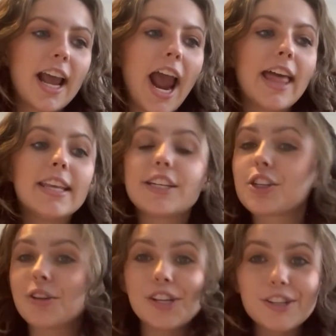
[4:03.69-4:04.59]
And then
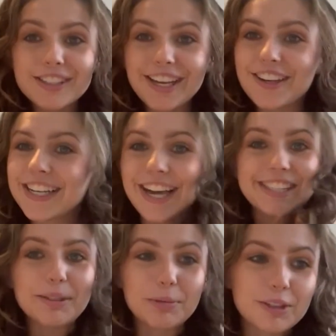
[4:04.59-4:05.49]
2 years later, he got
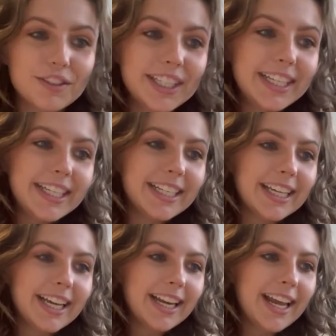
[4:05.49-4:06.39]
the approval he
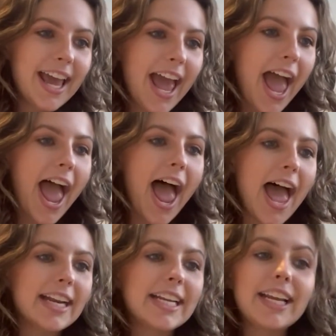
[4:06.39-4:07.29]
needed,
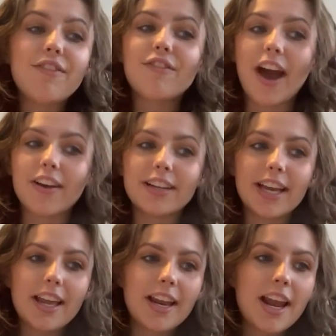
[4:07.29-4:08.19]
and he
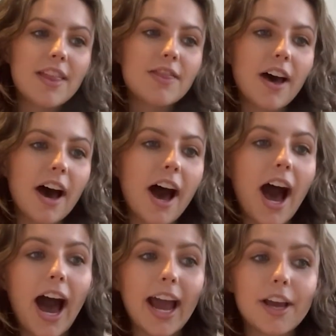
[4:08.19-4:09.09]
founded the
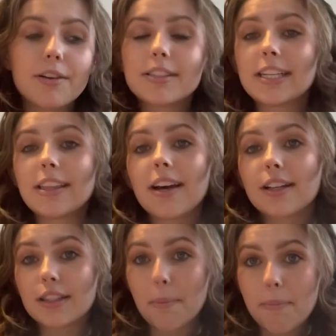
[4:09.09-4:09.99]
IOC, the
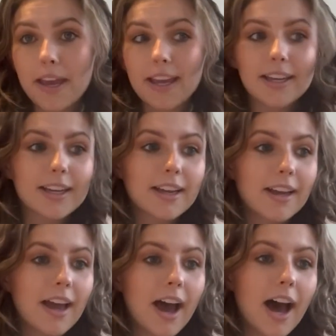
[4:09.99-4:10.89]

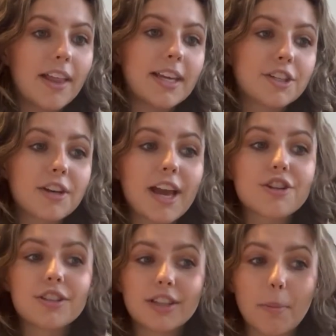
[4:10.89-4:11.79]

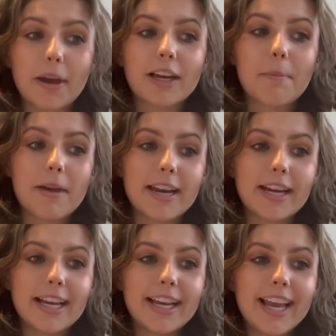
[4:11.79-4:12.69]
International Olympic
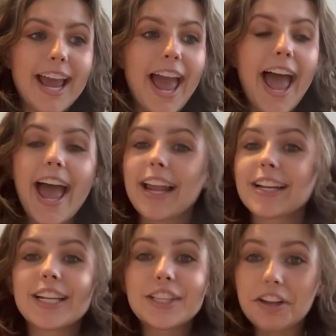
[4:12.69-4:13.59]
Committee,
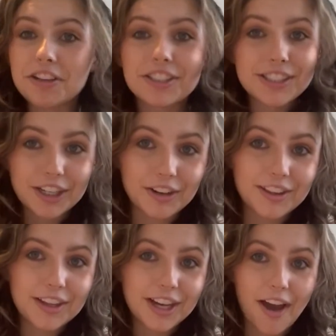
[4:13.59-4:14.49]
and they're still
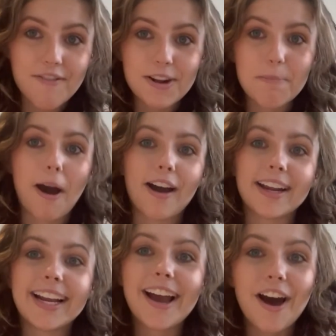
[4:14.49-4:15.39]
the governing
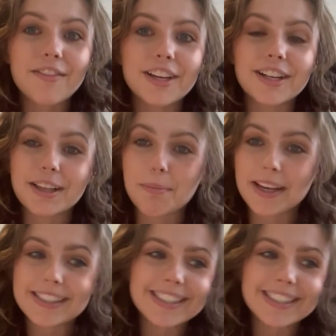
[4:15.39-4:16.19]
body of the Olympics